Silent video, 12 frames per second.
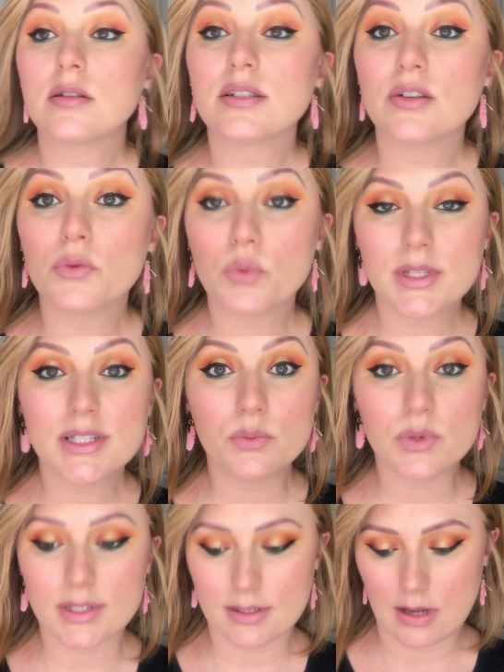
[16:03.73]
So once
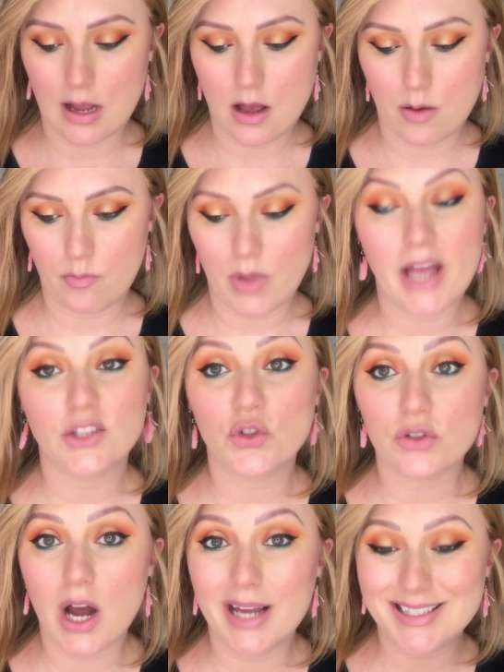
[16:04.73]
it was had
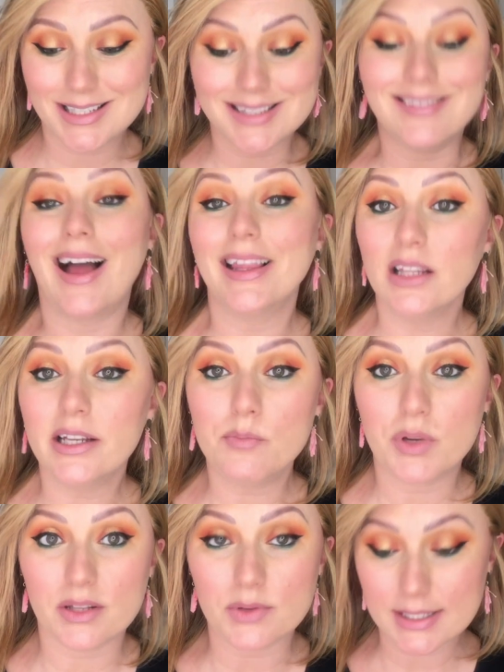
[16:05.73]
dried slightly,
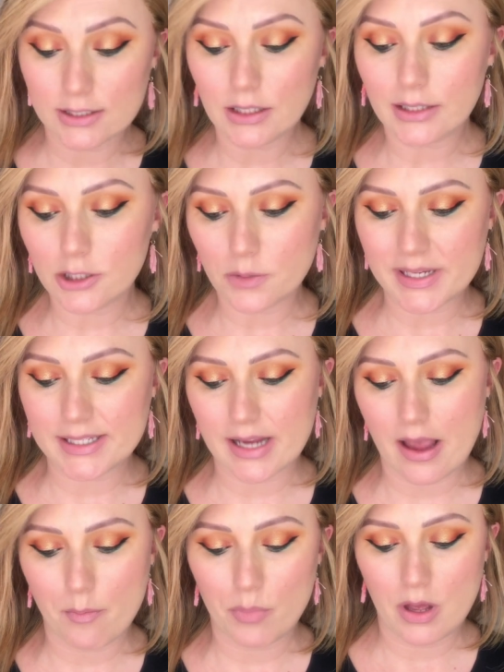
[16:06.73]
but it was still a little bit
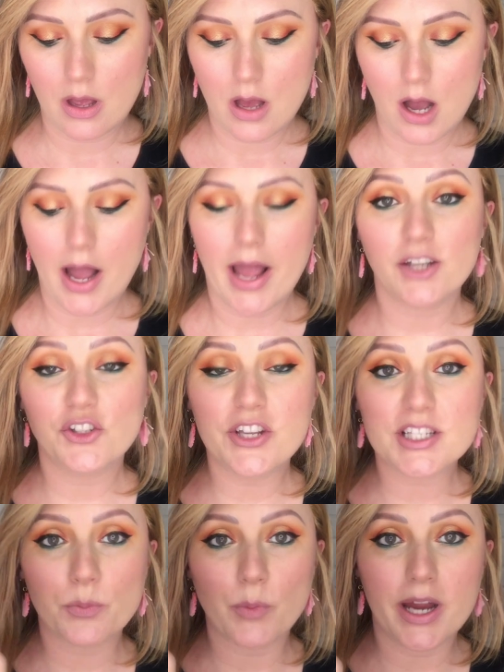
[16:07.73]
damp, I actually
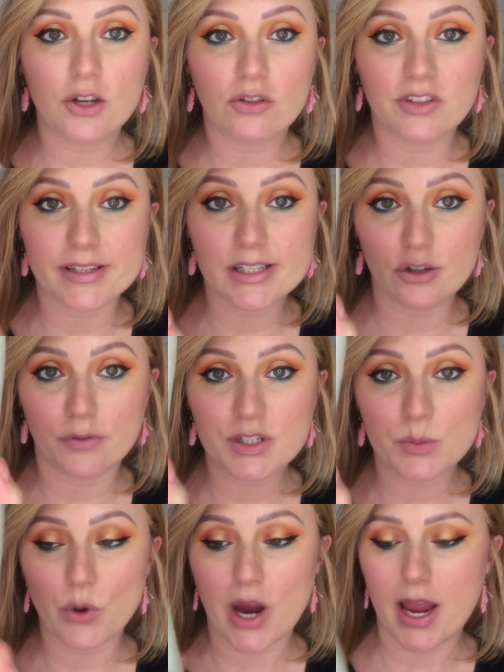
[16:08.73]
sprayed on the soft
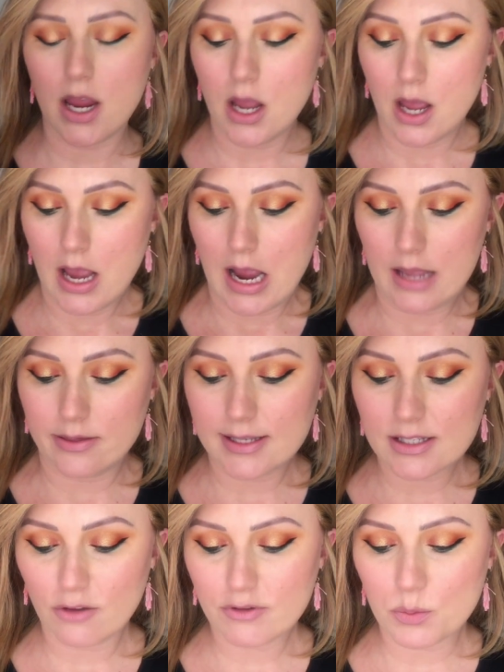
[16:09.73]
spray. And
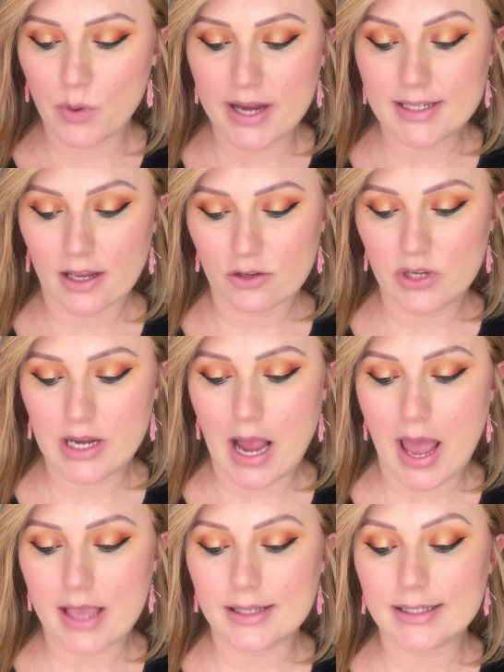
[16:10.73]
this soft spray is actually
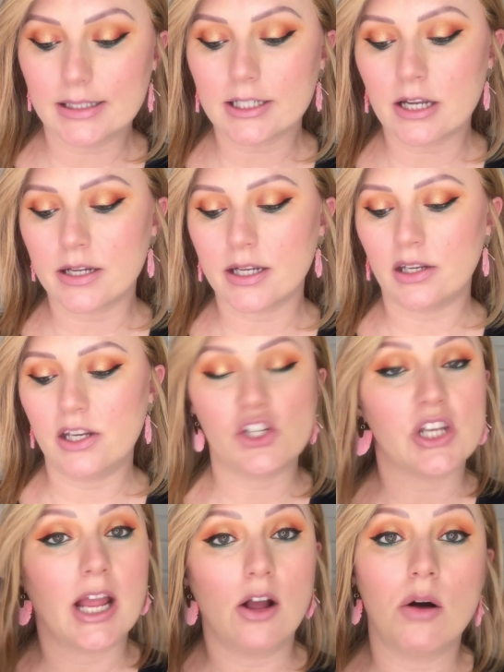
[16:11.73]
a silicone
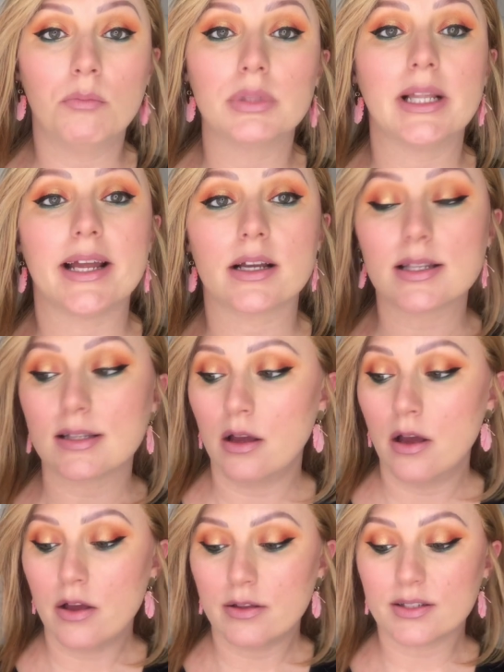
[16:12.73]
conditioning complex.
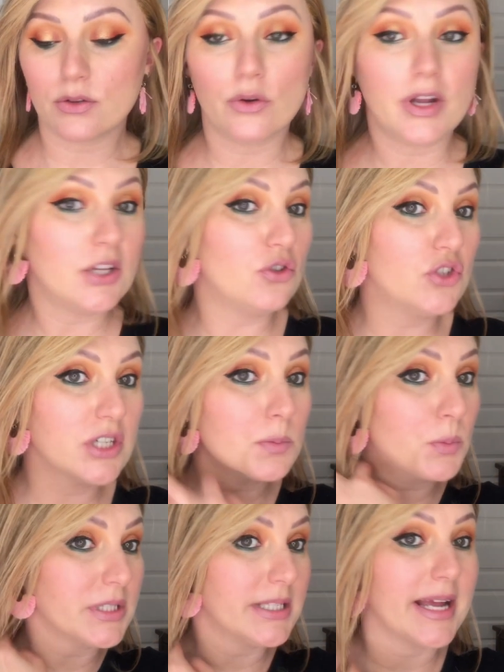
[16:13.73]
So it
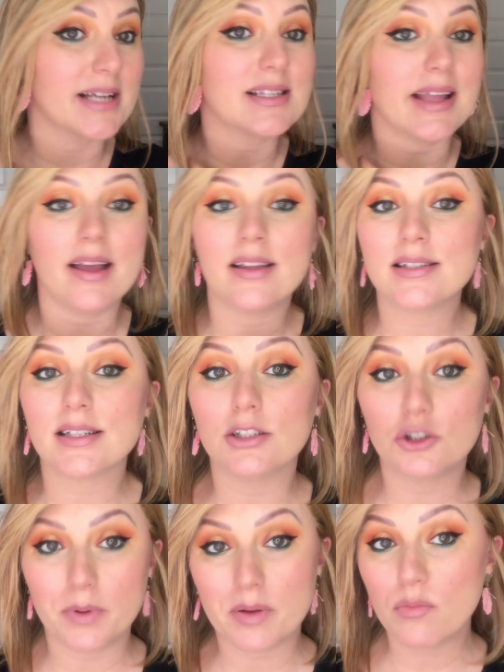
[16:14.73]
just protects the ends a
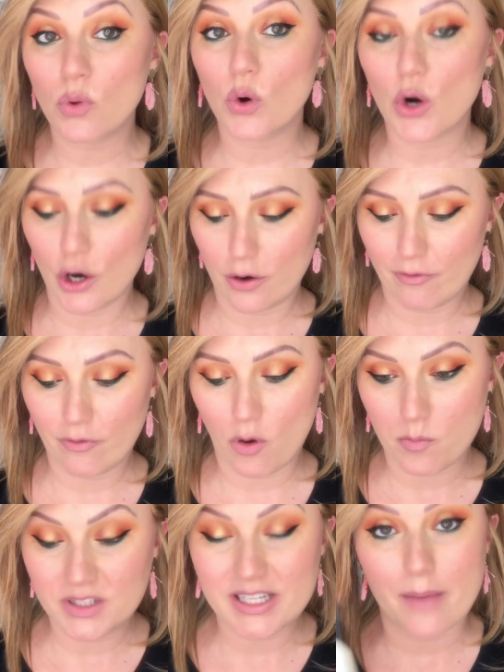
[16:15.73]
little bit more
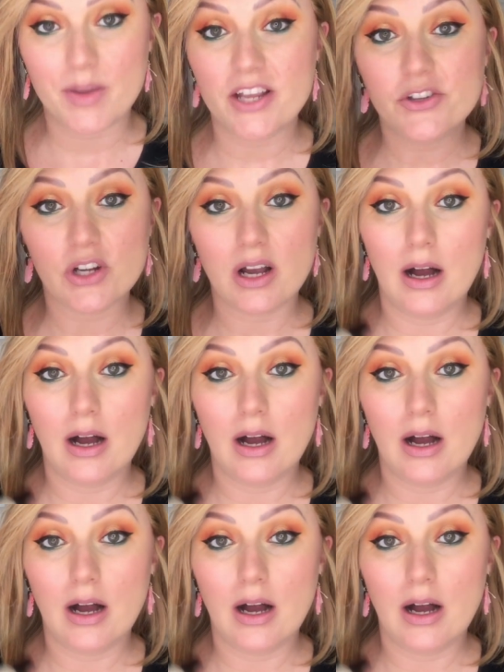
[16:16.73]
from damage